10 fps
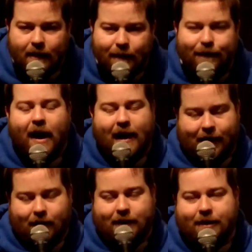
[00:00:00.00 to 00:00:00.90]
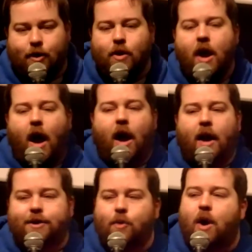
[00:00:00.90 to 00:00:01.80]
Fairly good. That's cool.
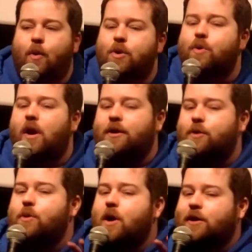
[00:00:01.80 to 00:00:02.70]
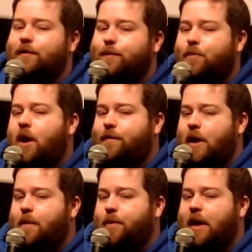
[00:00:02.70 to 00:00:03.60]
I don't want to ask if it's
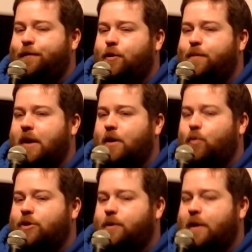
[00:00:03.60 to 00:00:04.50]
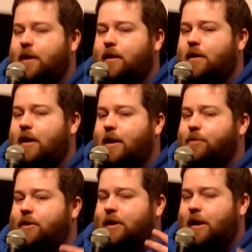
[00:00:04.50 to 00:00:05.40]
private, but would you be
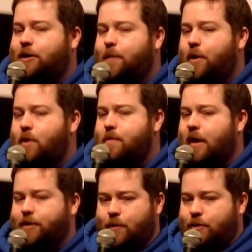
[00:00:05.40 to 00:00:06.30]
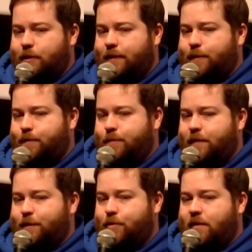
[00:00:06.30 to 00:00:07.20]
able to tell us the poem? I don't want to
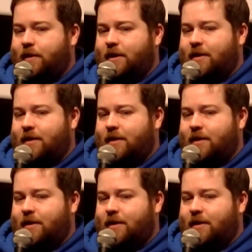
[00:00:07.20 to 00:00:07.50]
if it's private.